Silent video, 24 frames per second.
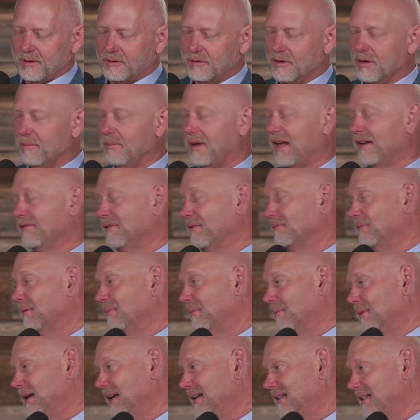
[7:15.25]
You're a man of
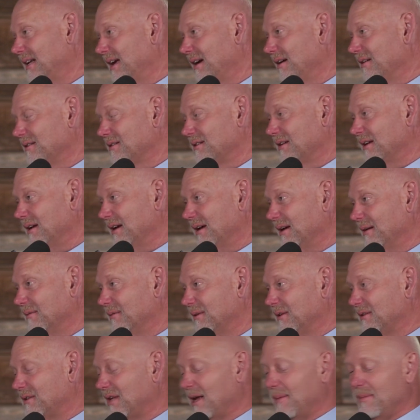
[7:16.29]
many talents.
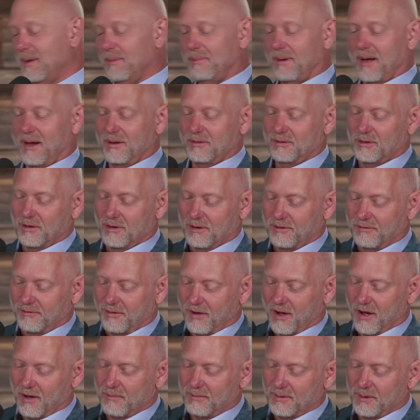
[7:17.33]
Tell me about your
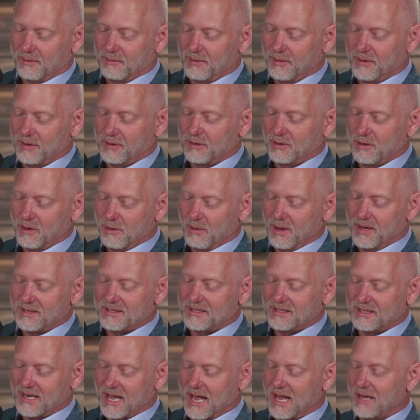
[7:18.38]
involvement with the
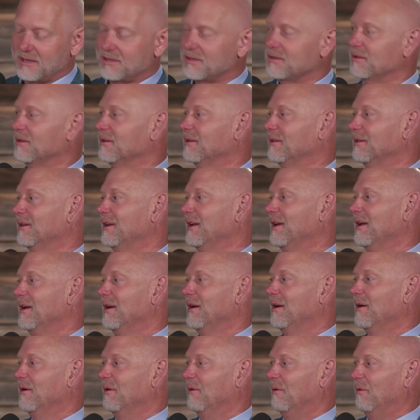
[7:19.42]
U.S. National
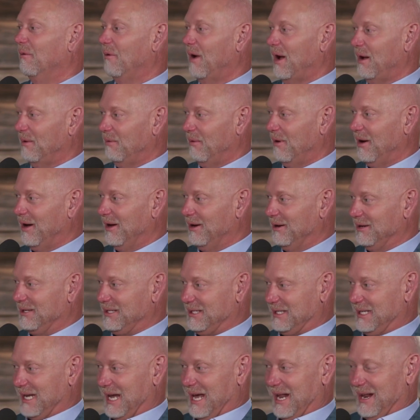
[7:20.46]
Whitewater
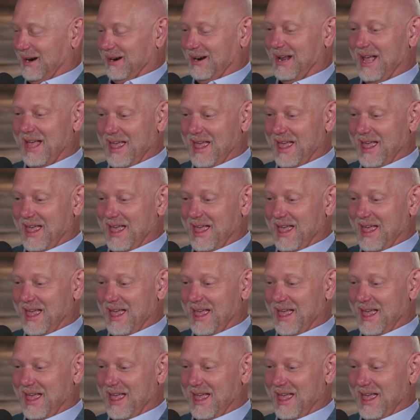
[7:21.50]
Center.